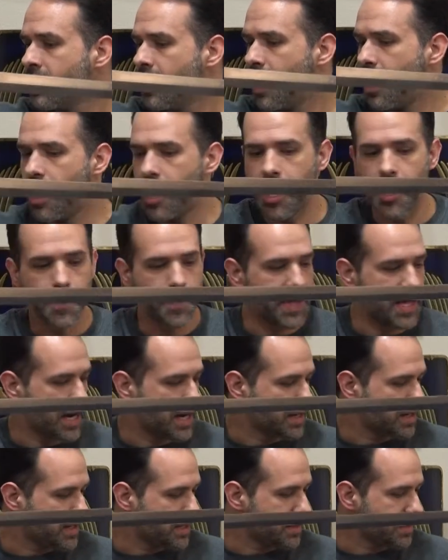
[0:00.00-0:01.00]
And I
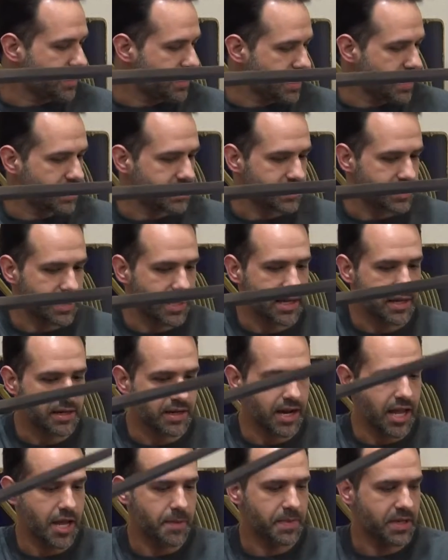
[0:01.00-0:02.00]
didn't think to get a
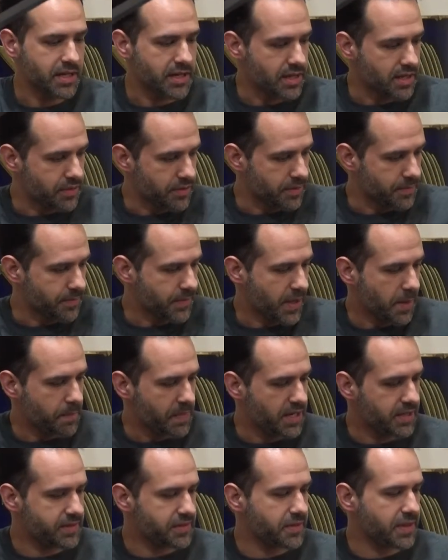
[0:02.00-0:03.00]
napkin either.
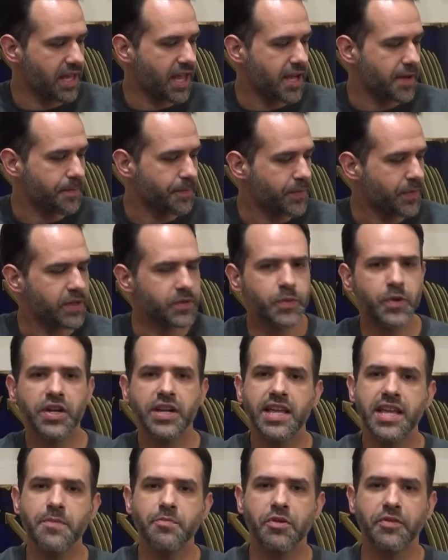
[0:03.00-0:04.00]
But it's okay, because we're
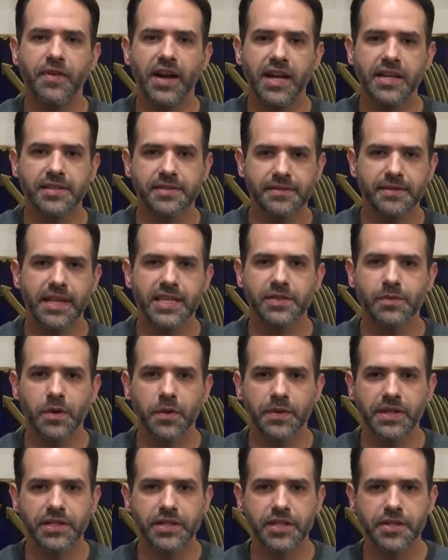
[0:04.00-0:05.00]
going to improvise. That's
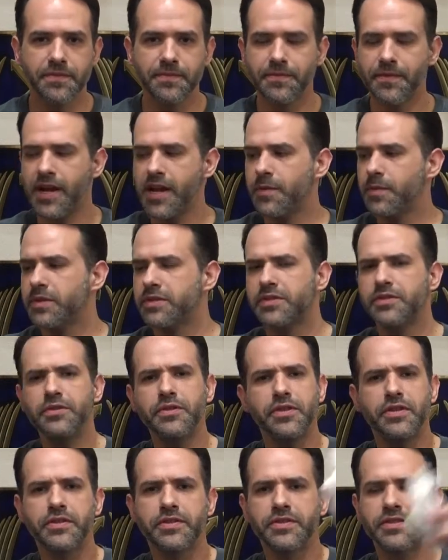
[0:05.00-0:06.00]
what we do, right? We're
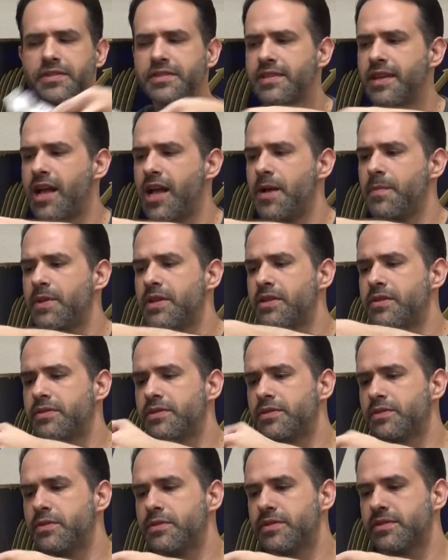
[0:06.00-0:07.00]
tool users. I'm going to use
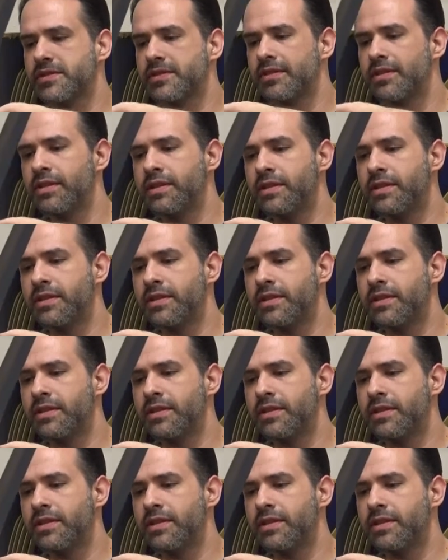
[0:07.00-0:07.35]
tools.